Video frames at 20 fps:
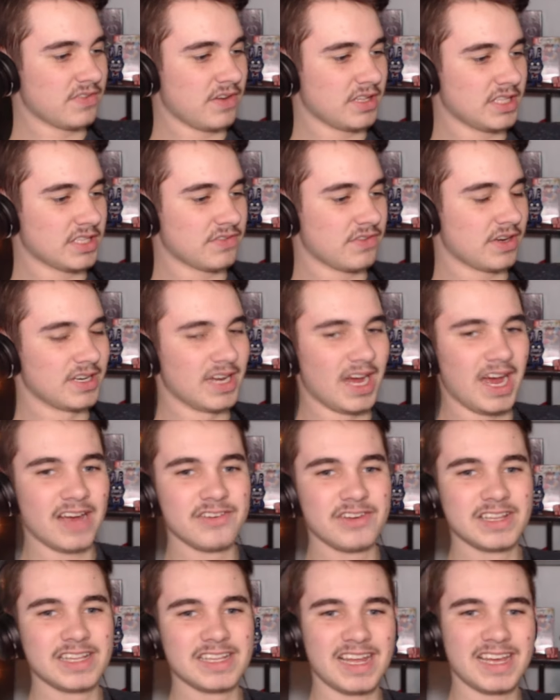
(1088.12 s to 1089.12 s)
fine, that's fine. I
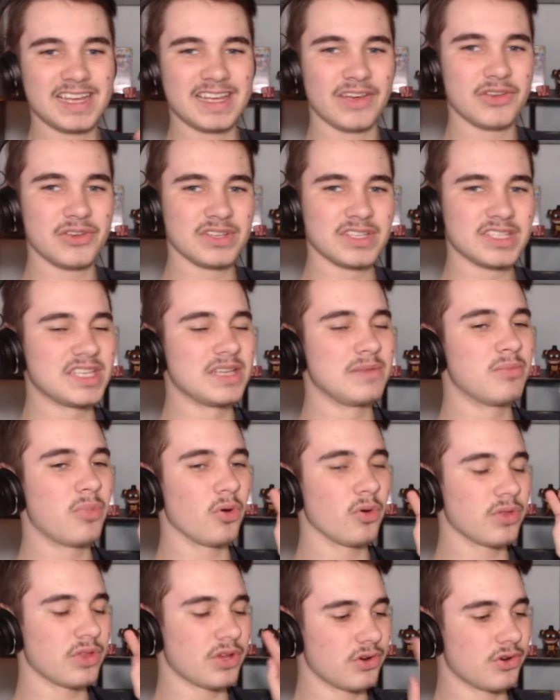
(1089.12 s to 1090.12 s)
really like how you can see
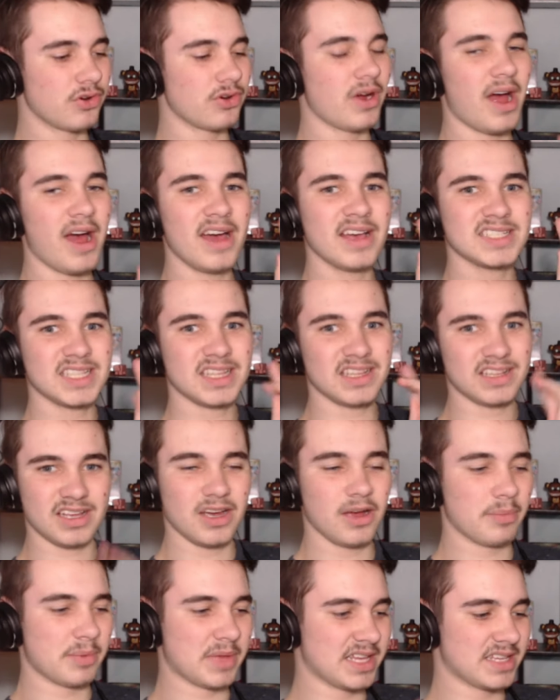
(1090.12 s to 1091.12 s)
both her eyes and the
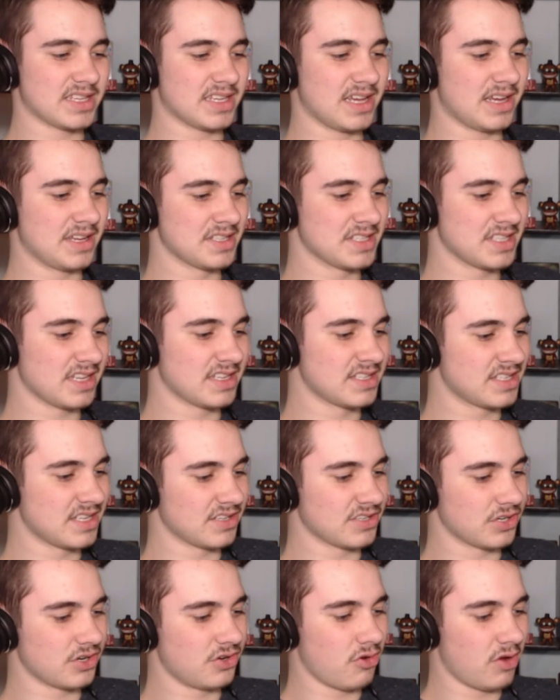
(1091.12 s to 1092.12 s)
cupcake's eyes. That's
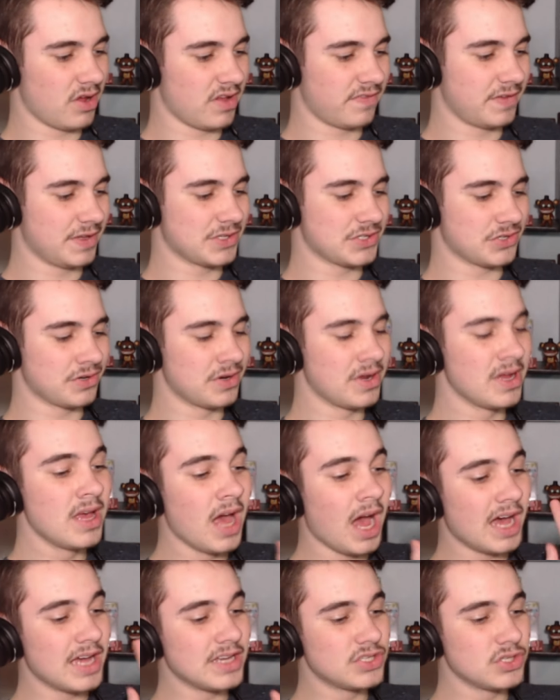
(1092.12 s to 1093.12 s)
such a great feature.
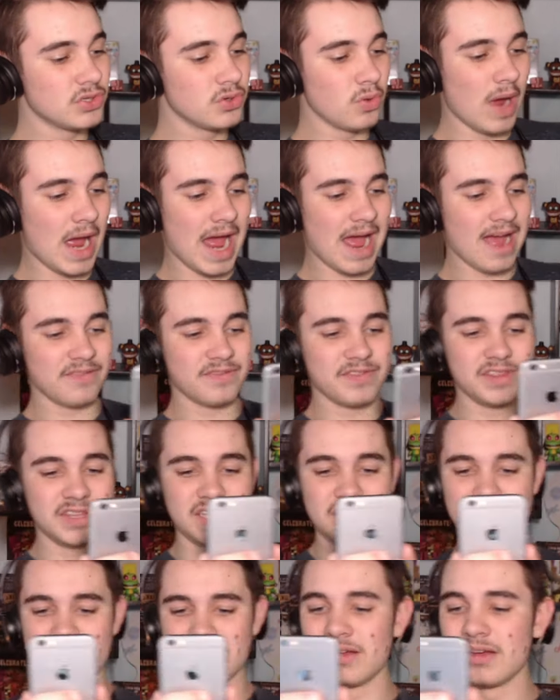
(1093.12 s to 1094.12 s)
I do have
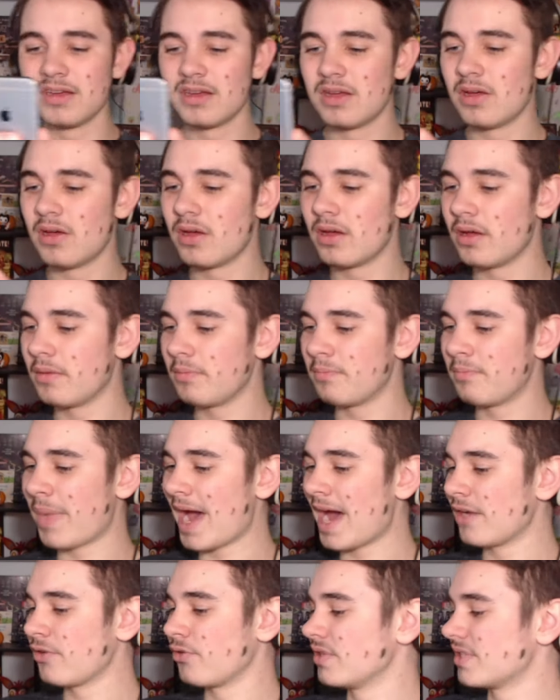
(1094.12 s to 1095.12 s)
the
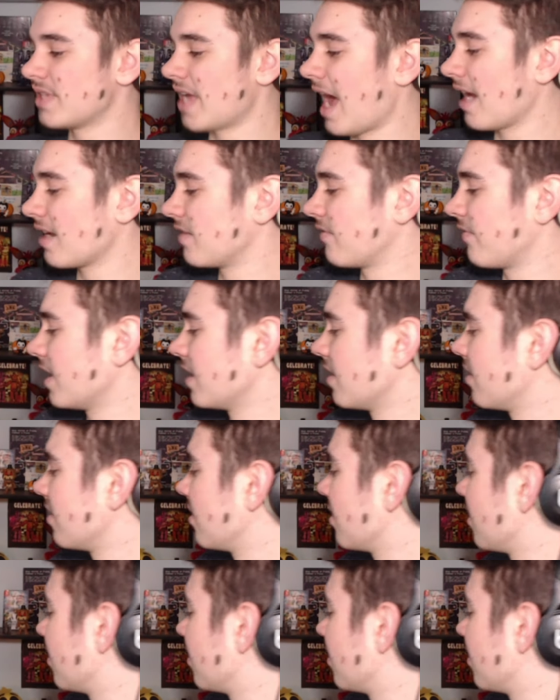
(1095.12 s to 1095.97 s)
batteries activated.